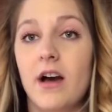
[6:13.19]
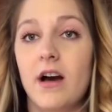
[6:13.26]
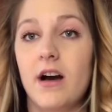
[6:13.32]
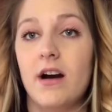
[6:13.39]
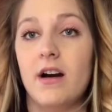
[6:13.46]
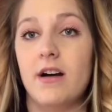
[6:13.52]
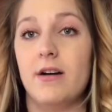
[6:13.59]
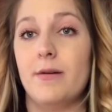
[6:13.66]

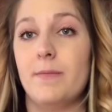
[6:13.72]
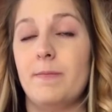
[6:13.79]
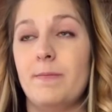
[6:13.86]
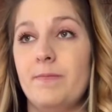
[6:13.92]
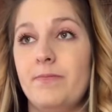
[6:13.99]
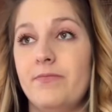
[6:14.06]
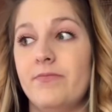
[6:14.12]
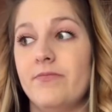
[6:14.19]
I
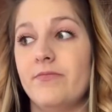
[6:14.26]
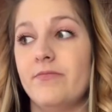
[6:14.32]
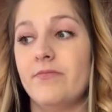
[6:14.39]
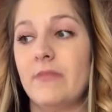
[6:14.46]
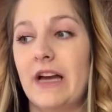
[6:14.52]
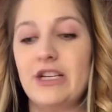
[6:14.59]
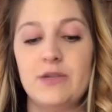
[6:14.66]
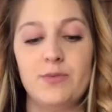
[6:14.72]

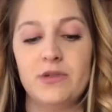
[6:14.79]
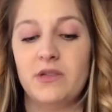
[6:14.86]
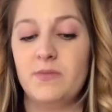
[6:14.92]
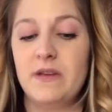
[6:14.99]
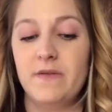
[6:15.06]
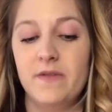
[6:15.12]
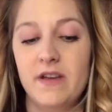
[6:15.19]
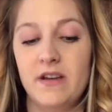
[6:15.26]
just put the
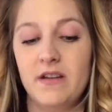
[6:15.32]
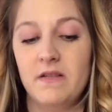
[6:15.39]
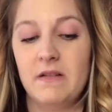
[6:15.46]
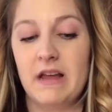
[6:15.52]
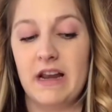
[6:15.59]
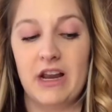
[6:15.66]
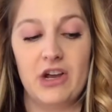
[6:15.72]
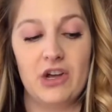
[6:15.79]
beef in
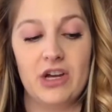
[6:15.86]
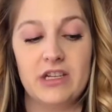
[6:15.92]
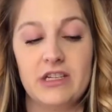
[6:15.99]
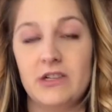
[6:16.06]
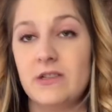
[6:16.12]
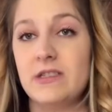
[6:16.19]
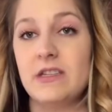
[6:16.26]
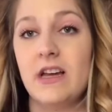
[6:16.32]
and I cook it till
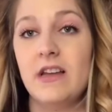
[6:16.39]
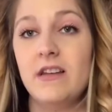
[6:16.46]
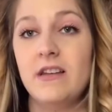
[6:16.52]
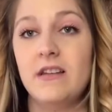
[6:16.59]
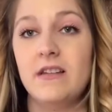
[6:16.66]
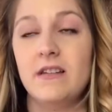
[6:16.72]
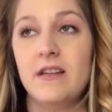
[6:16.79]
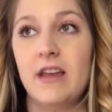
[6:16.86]
it's done,
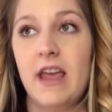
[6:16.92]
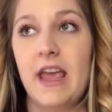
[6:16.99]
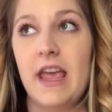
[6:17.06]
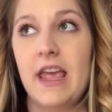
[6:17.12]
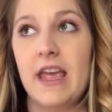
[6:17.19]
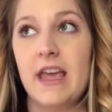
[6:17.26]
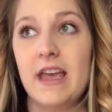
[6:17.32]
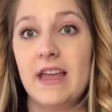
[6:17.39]

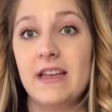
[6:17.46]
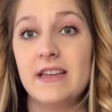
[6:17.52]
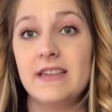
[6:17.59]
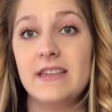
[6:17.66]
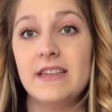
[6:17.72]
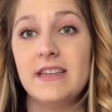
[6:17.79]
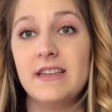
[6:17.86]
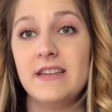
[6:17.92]
and
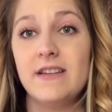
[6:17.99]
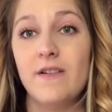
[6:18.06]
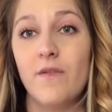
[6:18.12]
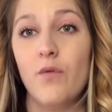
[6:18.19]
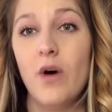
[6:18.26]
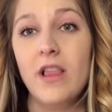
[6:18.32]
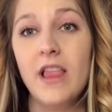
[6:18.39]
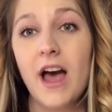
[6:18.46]
voila.